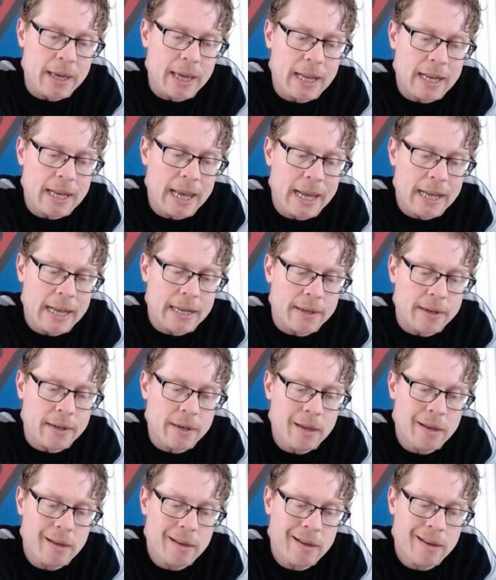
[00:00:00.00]
in
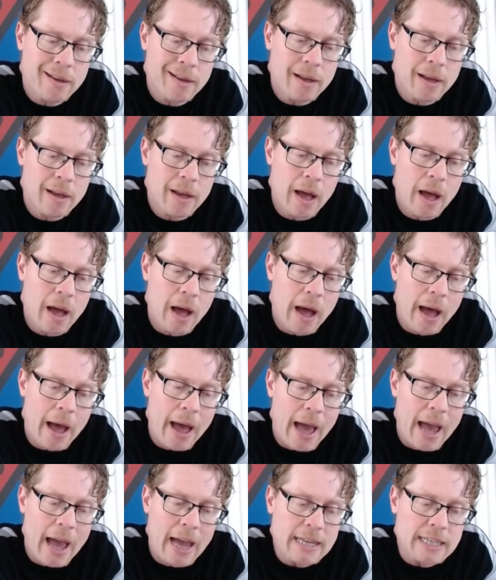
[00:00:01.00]

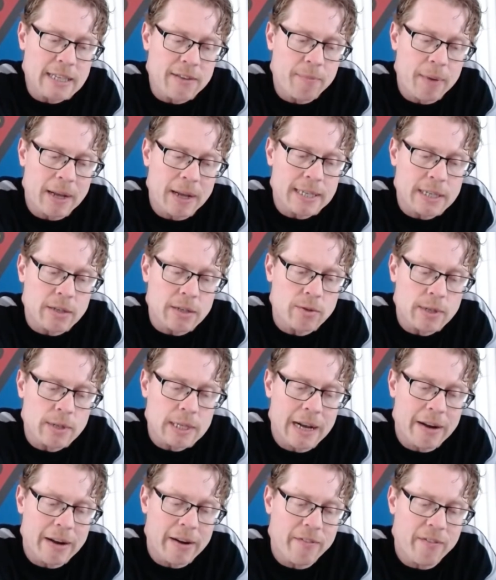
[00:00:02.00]
8 of Pentacles
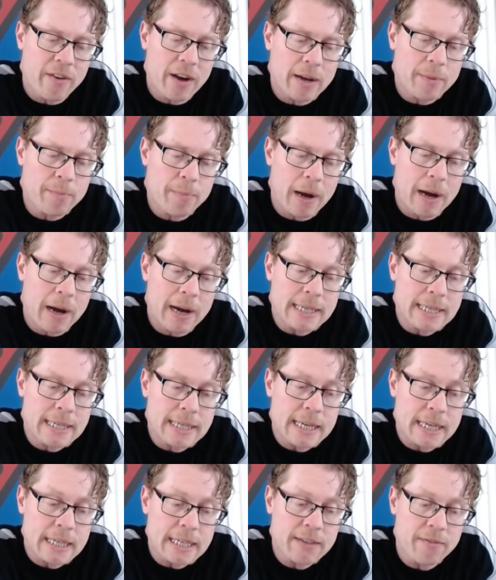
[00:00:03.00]
clarified by
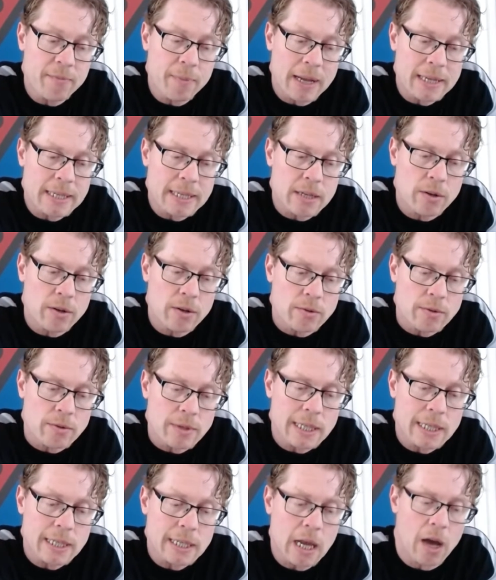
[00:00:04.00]
6 of Pentacles.
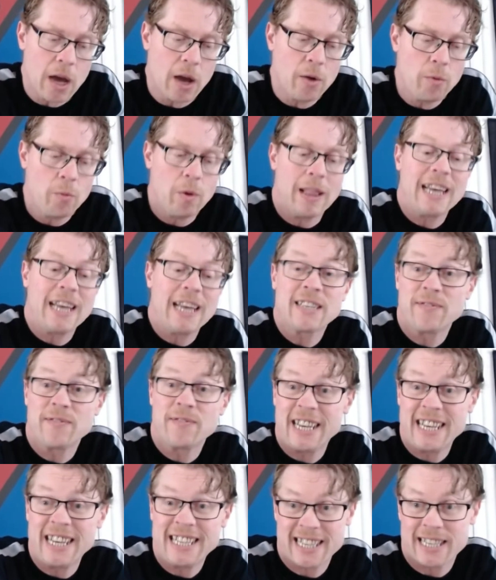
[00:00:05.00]
So, well, 8 of
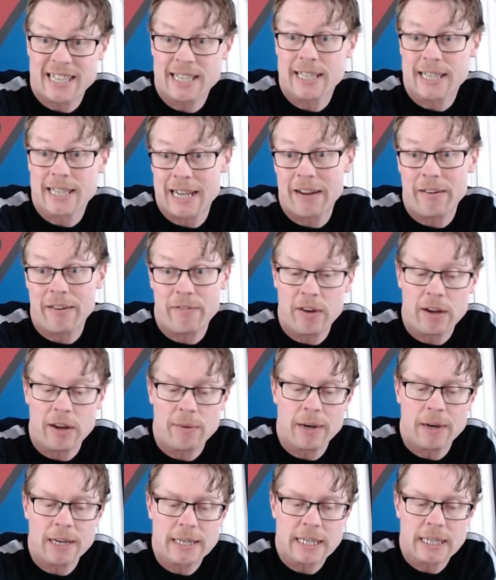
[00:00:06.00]
Discs clarified by
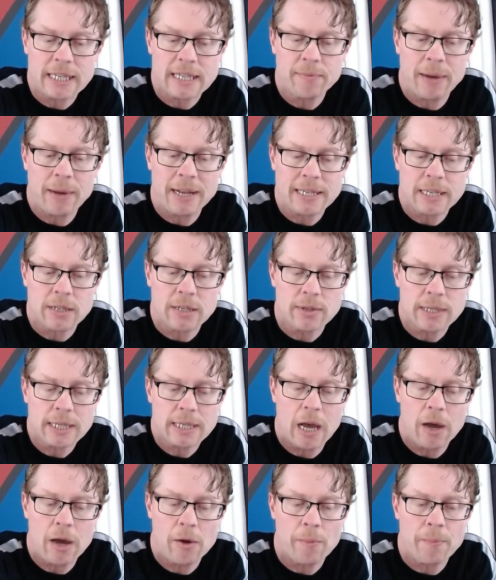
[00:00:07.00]
6 of Pentacles.
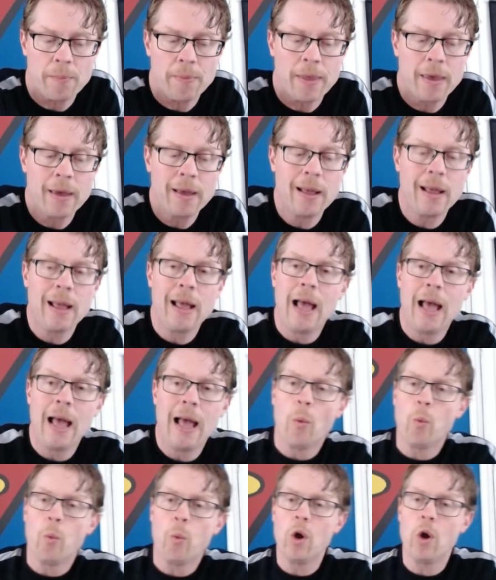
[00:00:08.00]
So,
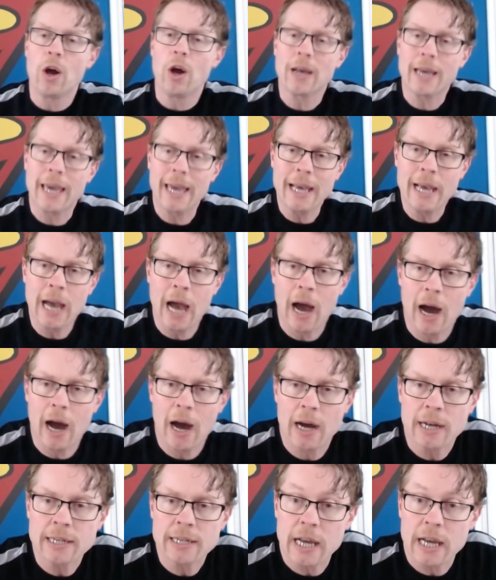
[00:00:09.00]
working hard
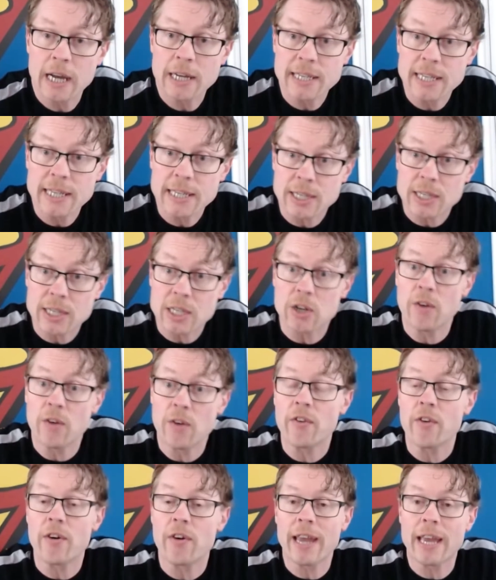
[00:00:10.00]
at
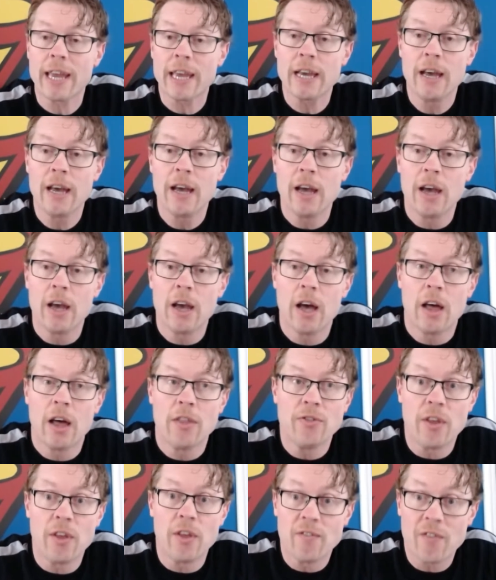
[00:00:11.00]
discovering the
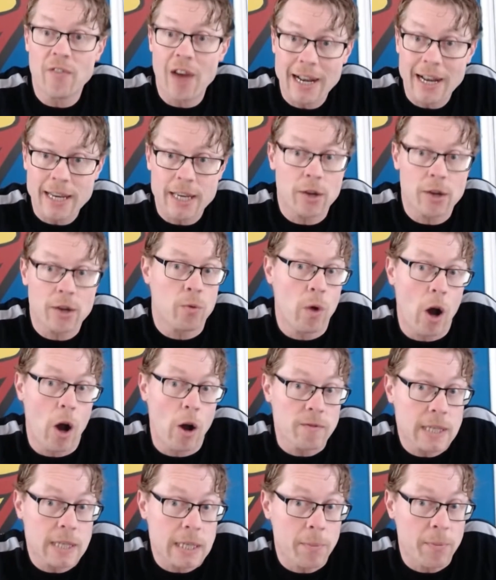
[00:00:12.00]
value of
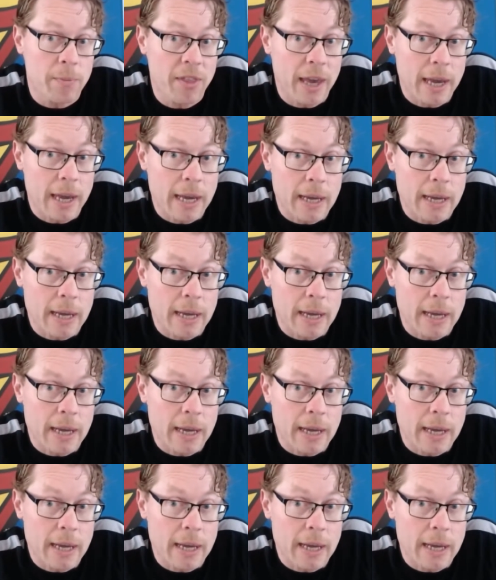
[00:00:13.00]
something.